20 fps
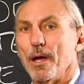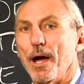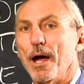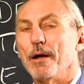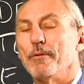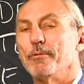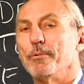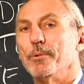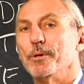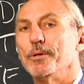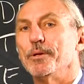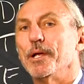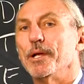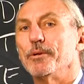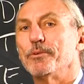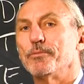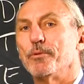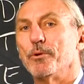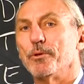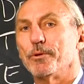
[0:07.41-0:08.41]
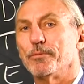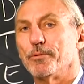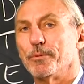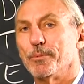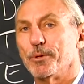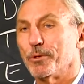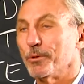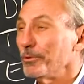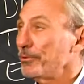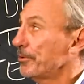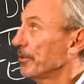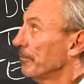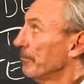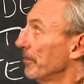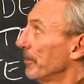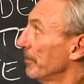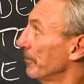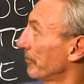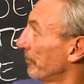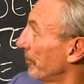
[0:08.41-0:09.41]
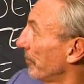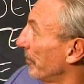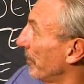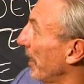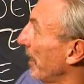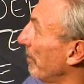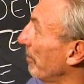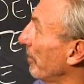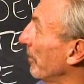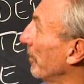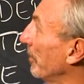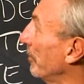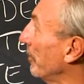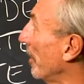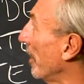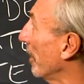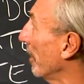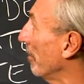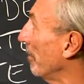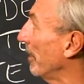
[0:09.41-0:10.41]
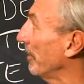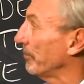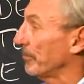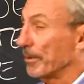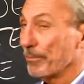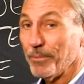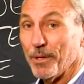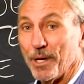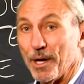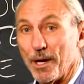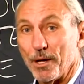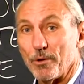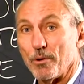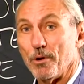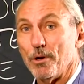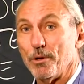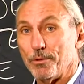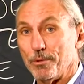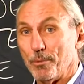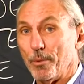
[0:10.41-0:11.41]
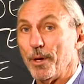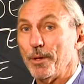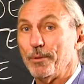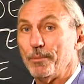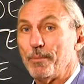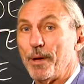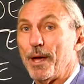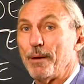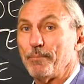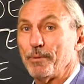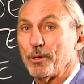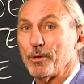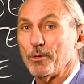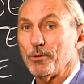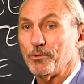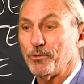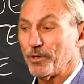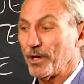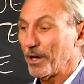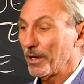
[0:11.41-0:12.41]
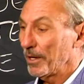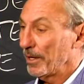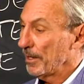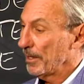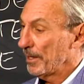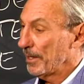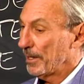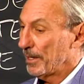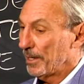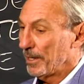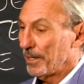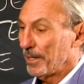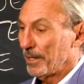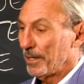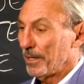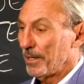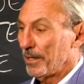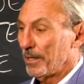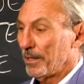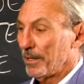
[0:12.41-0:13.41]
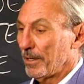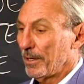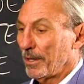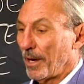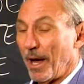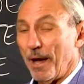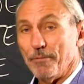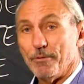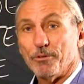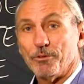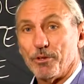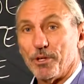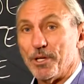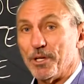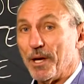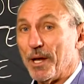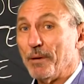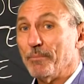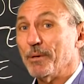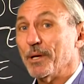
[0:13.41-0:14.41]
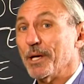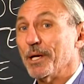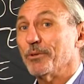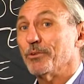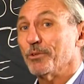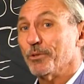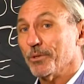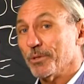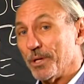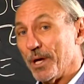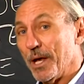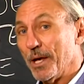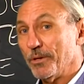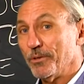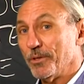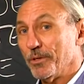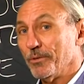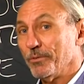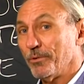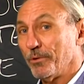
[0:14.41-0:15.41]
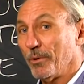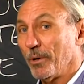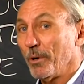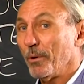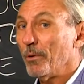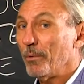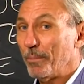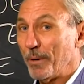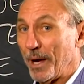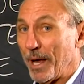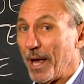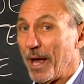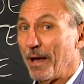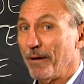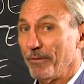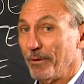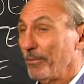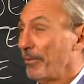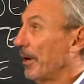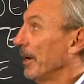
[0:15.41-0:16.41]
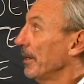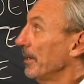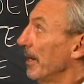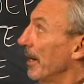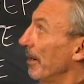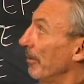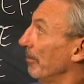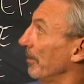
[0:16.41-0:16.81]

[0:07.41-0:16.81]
Hi everyone, Dennis Foley from Acoustic Fields. Today we're going to talk about something I call the Weather Map Acoustic. Obviously an aim to get your attention, so I hope I have it right now.